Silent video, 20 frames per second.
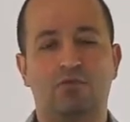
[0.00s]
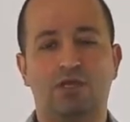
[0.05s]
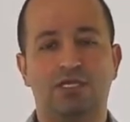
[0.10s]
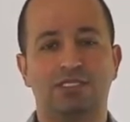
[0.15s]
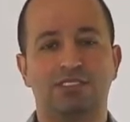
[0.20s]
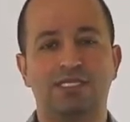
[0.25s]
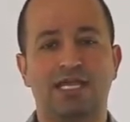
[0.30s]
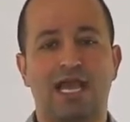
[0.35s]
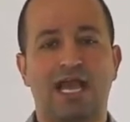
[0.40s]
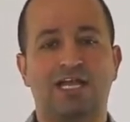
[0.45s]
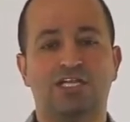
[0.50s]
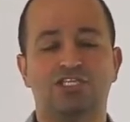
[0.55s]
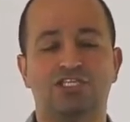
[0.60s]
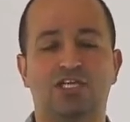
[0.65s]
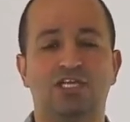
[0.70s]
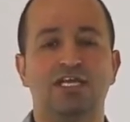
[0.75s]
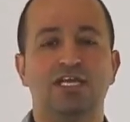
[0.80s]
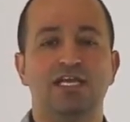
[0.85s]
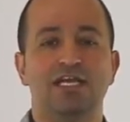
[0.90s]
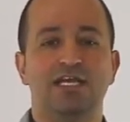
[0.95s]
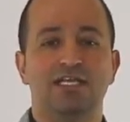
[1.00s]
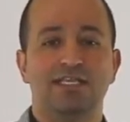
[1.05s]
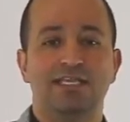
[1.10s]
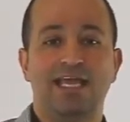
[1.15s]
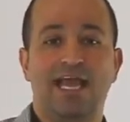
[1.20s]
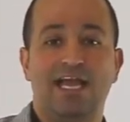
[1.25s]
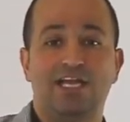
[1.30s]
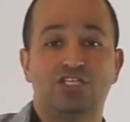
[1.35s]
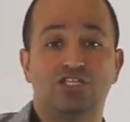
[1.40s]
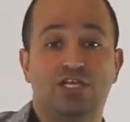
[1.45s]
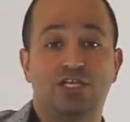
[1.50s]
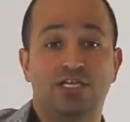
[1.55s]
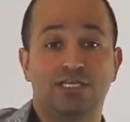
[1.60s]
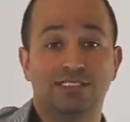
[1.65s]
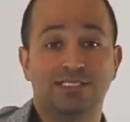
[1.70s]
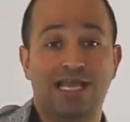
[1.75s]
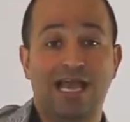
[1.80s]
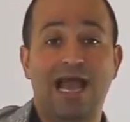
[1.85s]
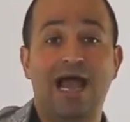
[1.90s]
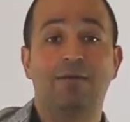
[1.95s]
what is the action? The action
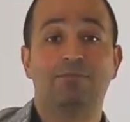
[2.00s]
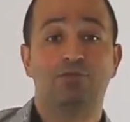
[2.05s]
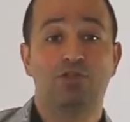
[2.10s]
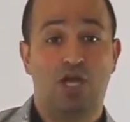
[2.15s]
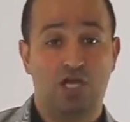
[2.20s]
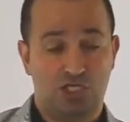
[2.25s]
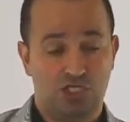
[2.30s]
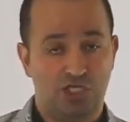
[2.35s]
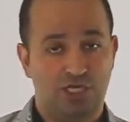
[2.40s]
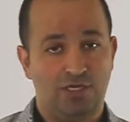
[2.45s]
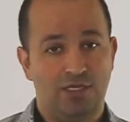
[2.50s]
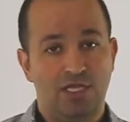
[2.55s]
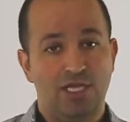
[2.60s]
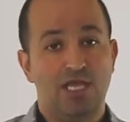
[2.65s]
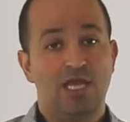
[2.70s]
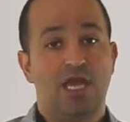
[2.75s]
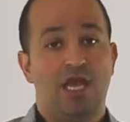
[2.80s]
is abduction.